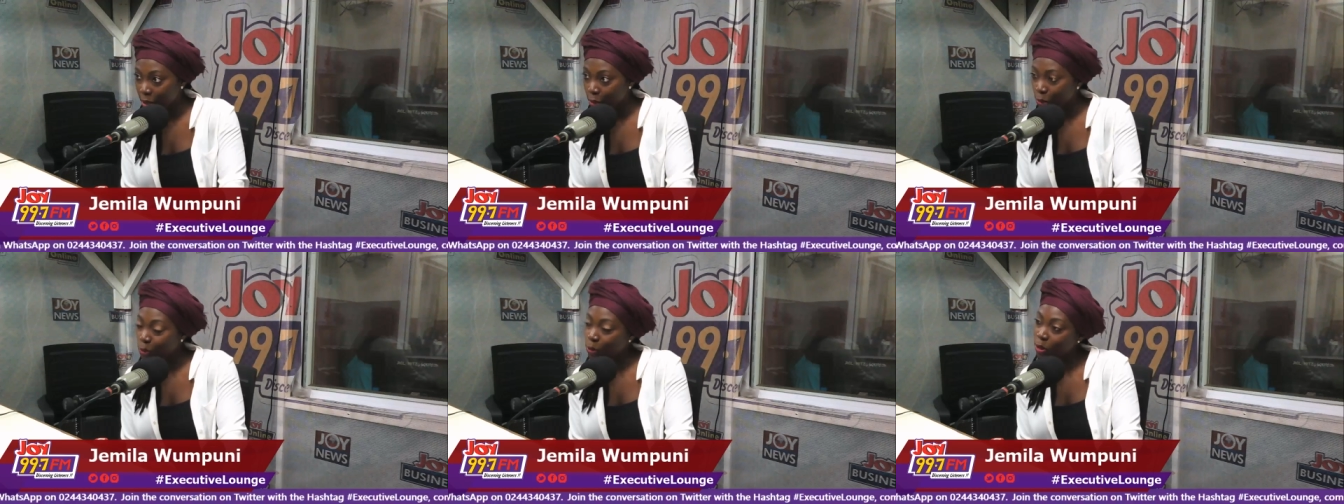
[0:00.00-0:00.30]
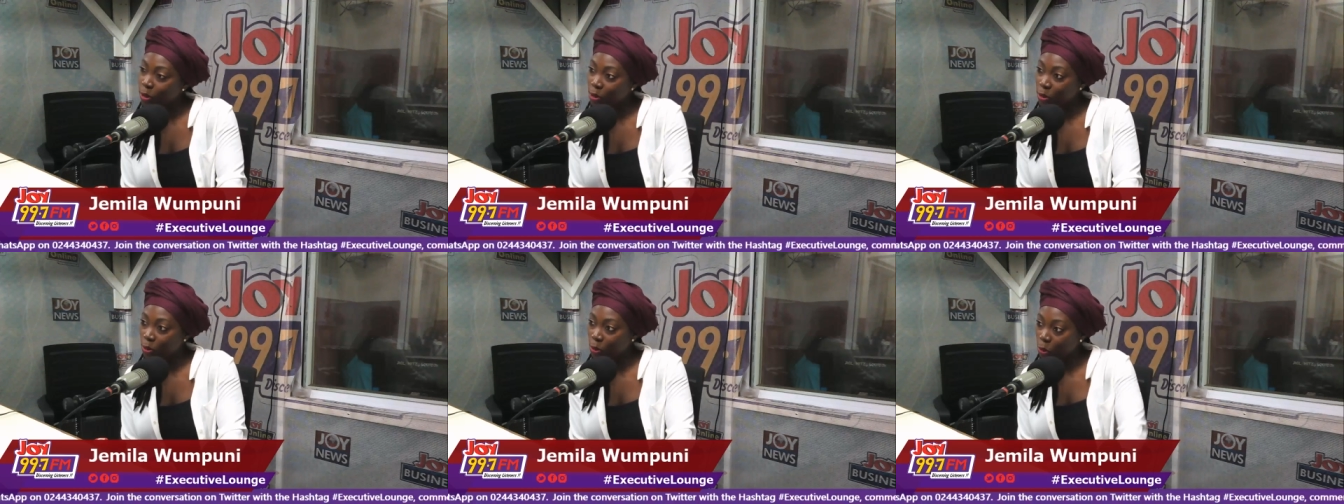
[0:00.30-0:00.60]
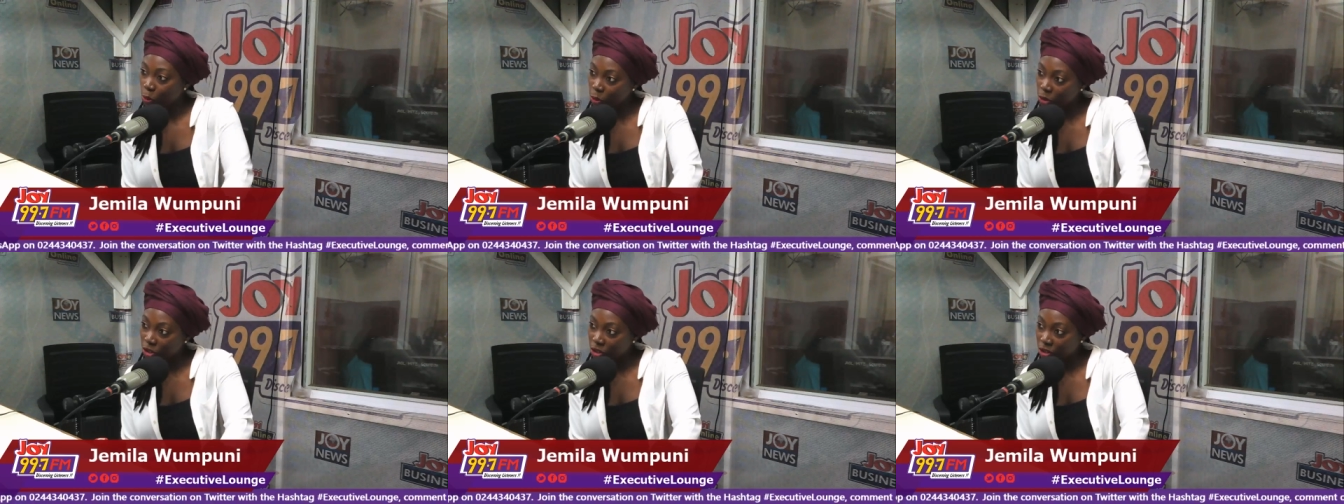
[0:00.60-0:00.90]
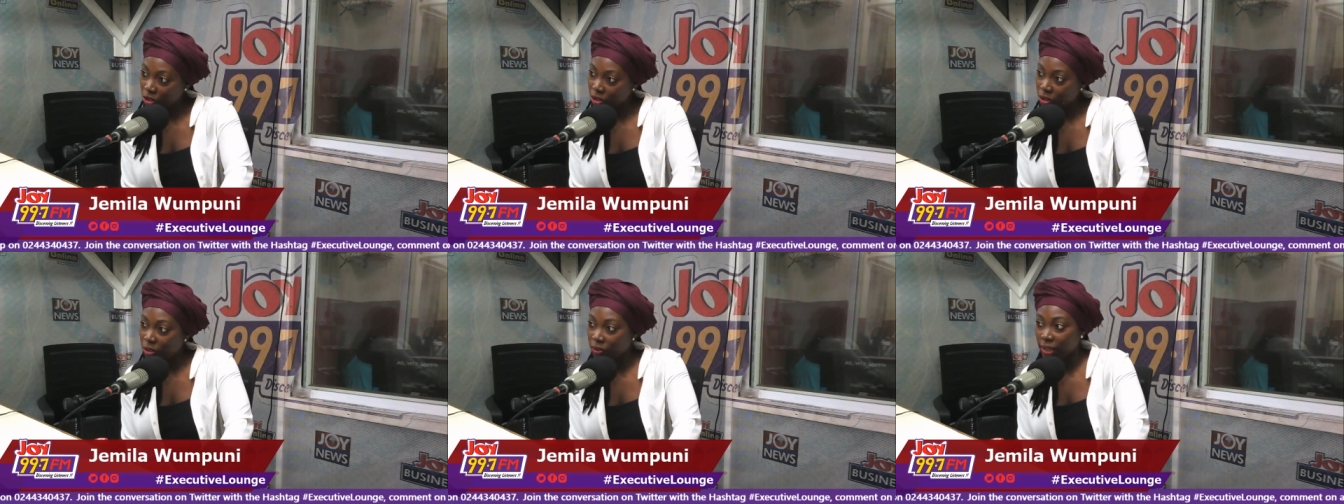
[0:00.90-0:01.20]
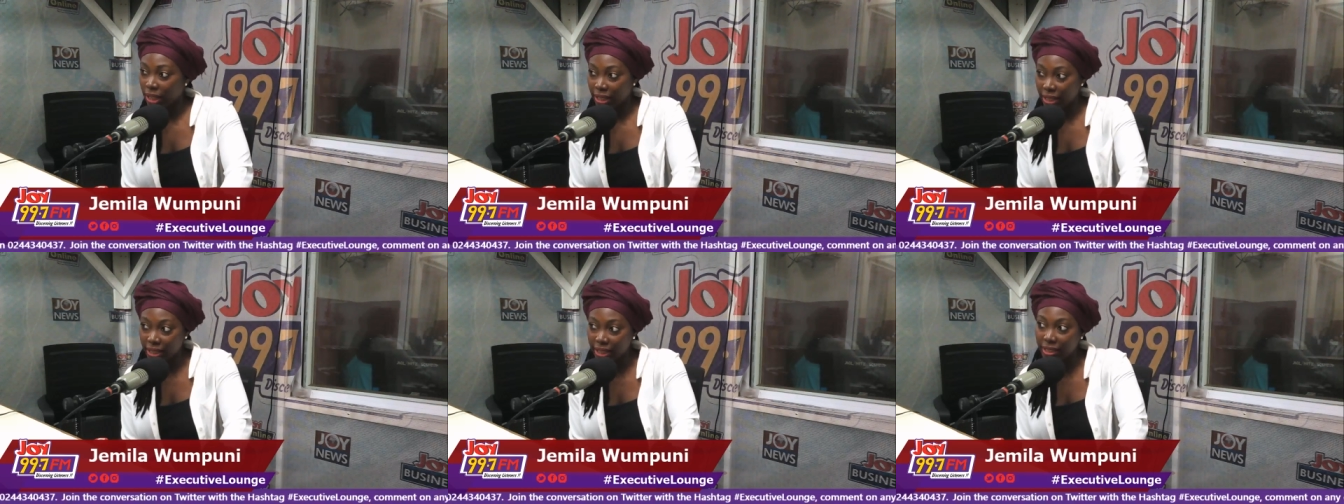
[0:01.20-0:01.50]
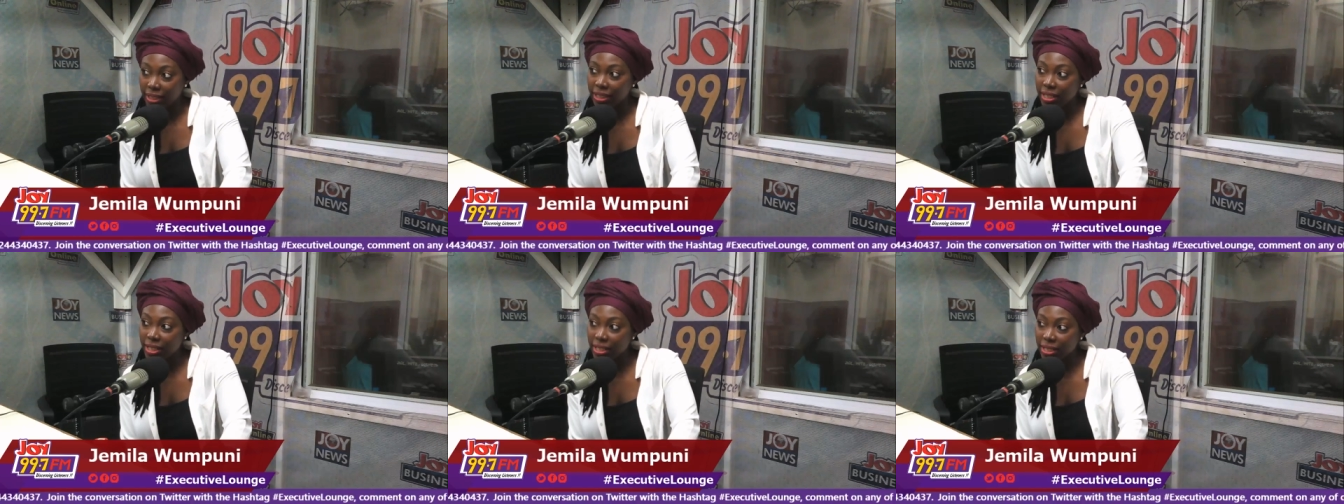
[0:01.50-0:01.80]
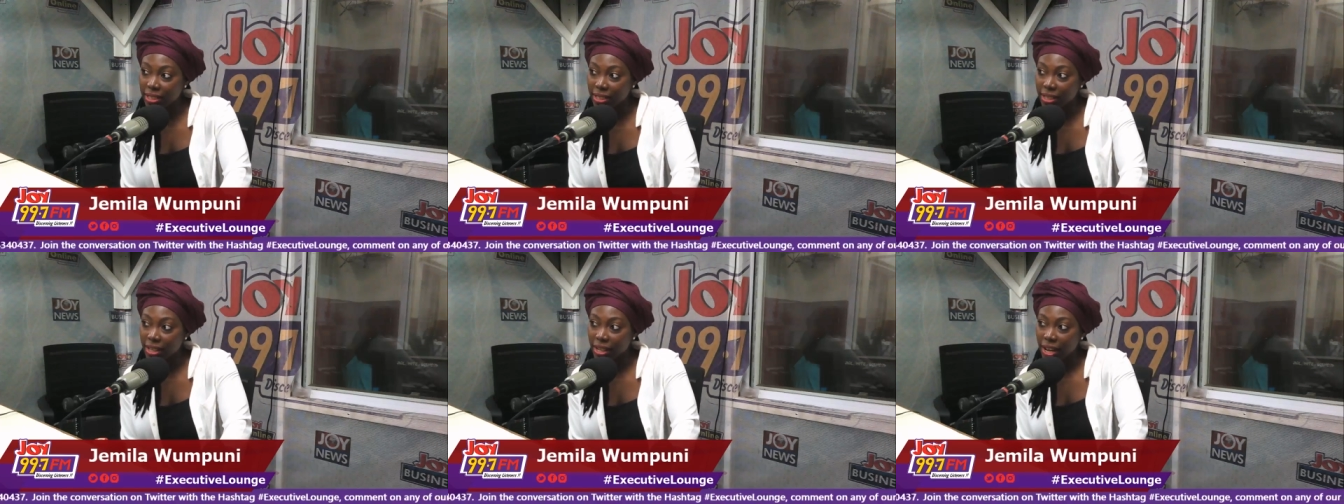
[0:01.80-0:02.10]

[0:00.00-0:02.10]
to this notion of Ghanaianness.